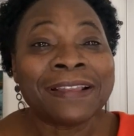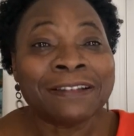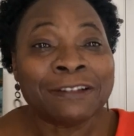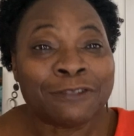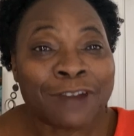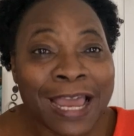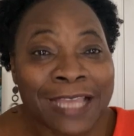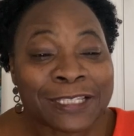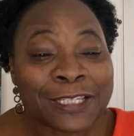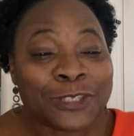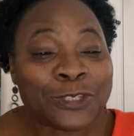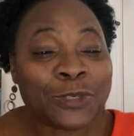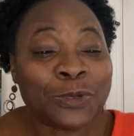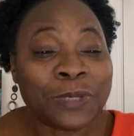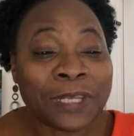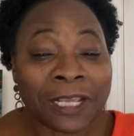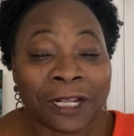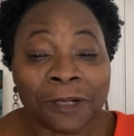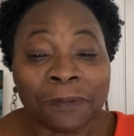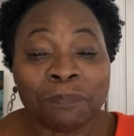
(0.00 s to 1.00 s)

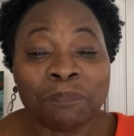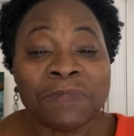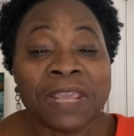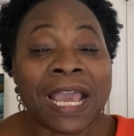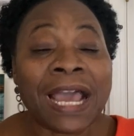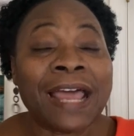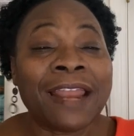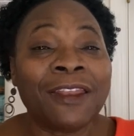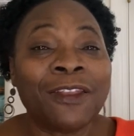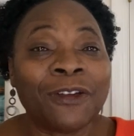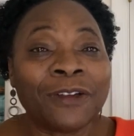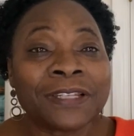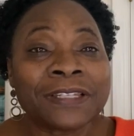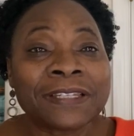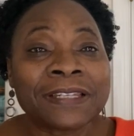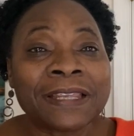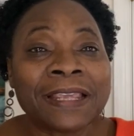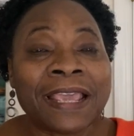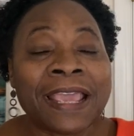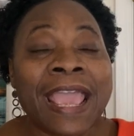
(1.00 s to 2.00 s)
Gratitude helped me a lot.